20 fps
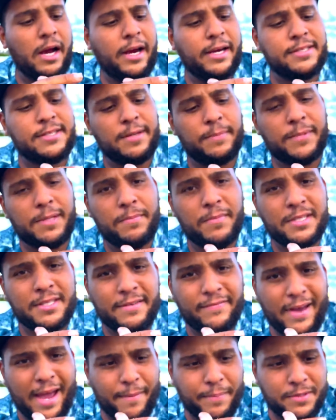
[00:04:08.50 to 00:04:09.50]
right, something must have
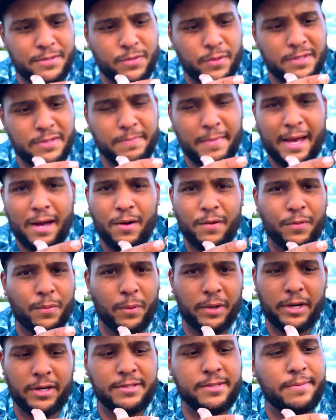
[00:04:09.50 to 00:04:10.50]
happened to his mouth
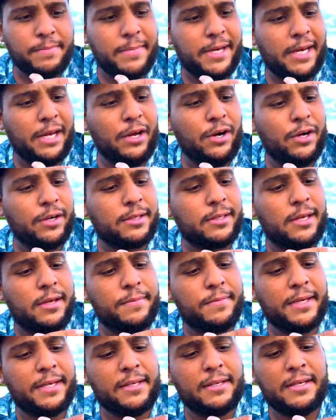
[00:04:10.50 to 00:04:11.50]
where somebody hooked him
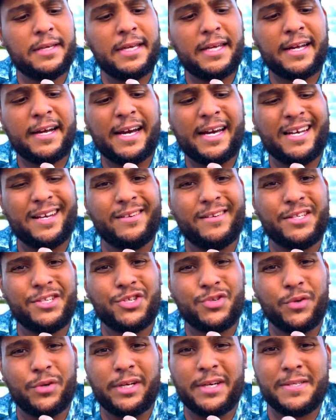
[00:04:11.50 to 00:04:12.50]
and kind of
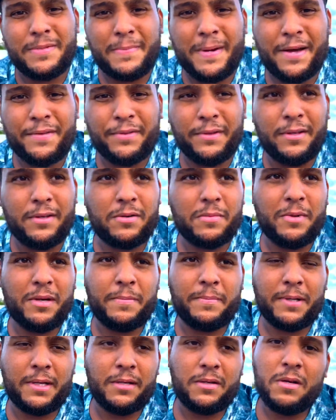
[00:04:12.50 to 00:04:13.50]
destroyed his mouth a little bit,
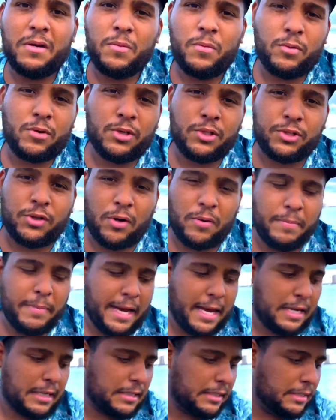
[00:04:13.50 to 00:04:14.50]
but we're gonna throw him back.